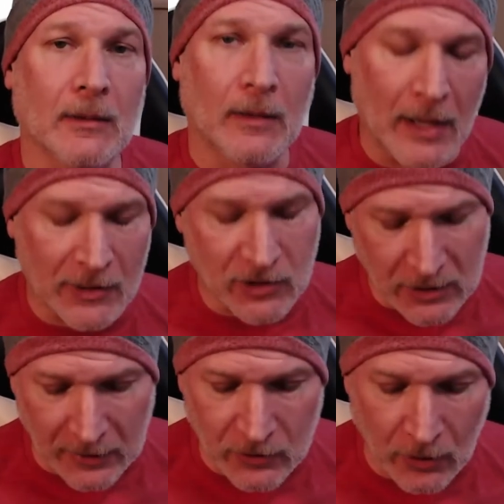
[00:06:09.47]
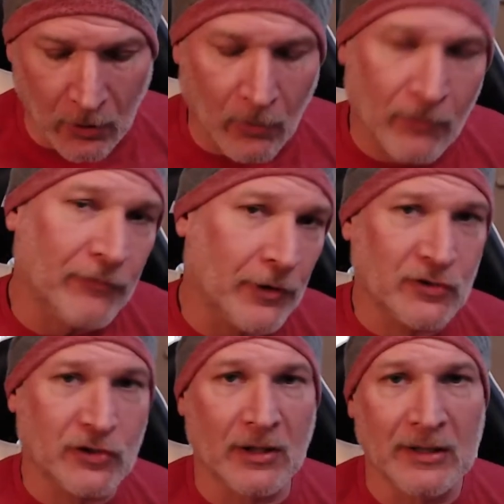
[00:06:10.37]
Logitech. So
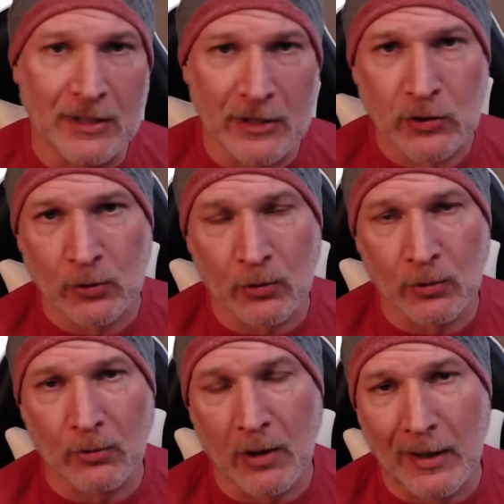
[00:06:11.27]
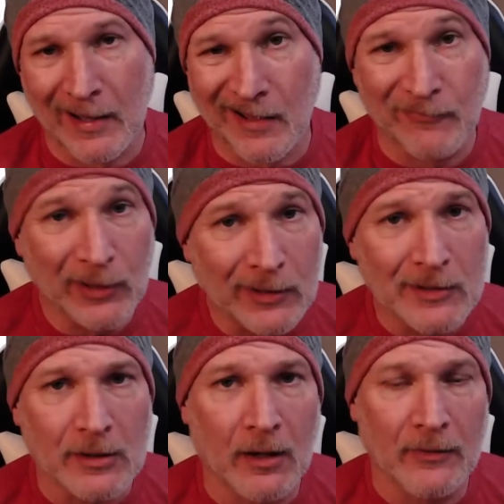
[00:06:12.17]
first initial uh,
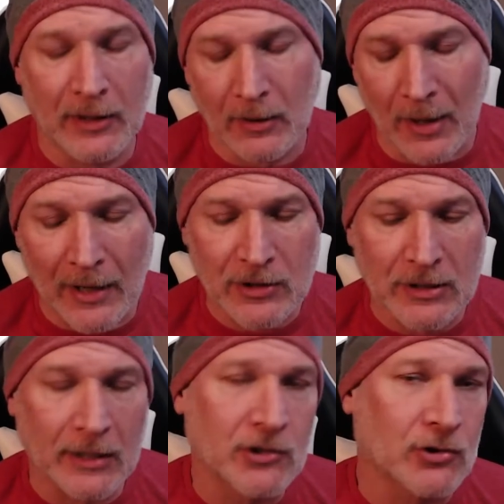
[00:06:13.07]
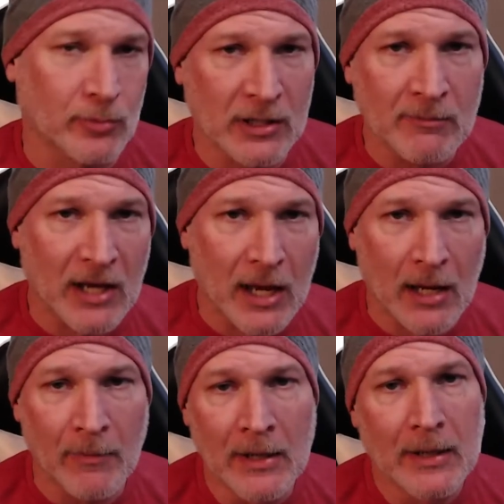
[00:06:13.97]
feelings on the Logitech
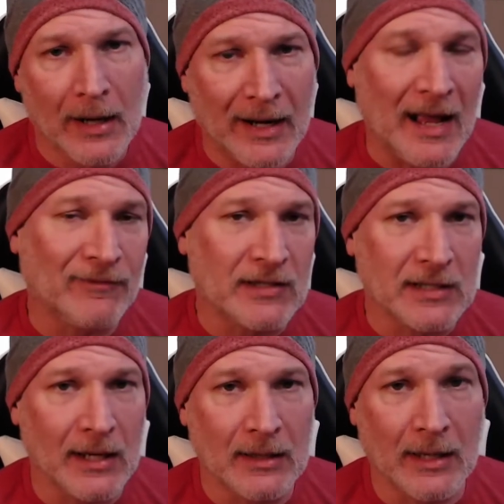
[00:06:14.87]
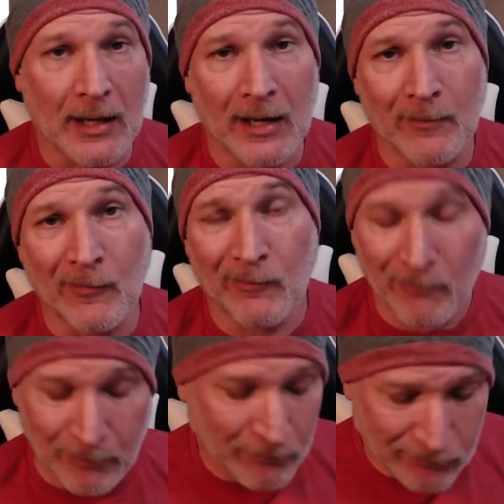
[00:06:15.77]
StreamCam, I'd have to say that I'm
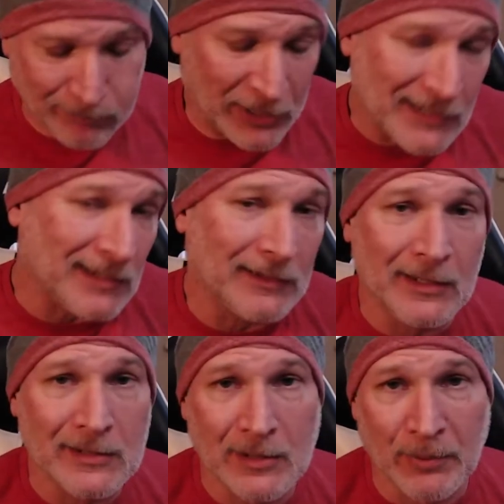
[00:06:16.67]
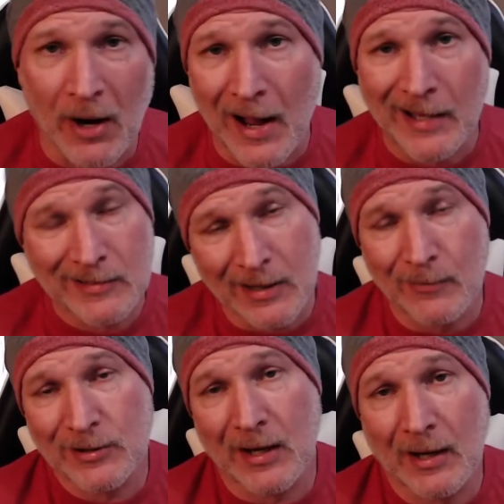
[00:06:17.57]
pleasantly surprised. I
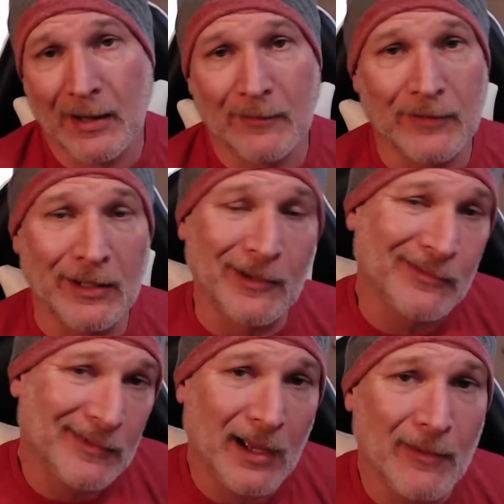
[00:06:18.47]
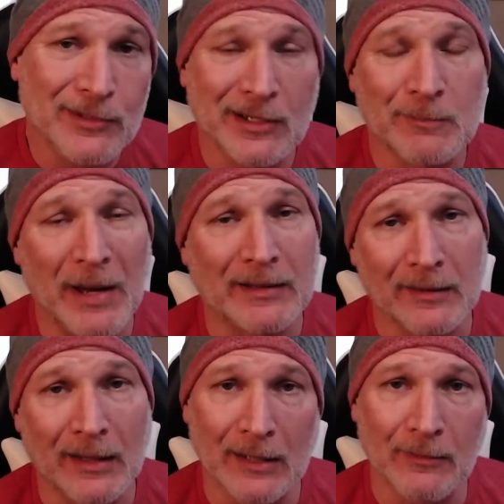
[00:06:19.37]
was kind of, you know, I was expecting
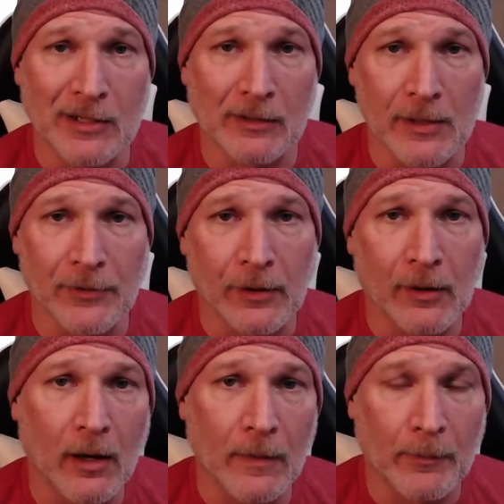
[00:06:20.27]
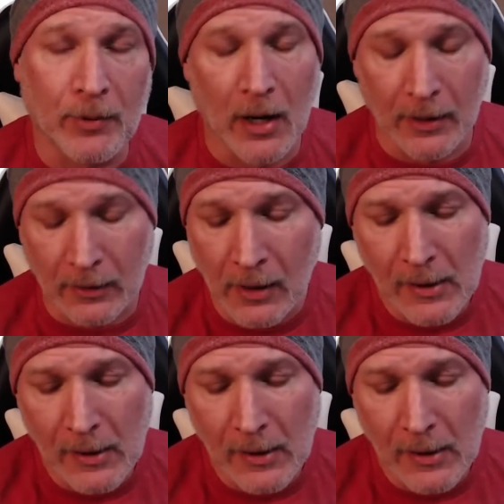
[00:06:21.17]
that they would deliver on the product.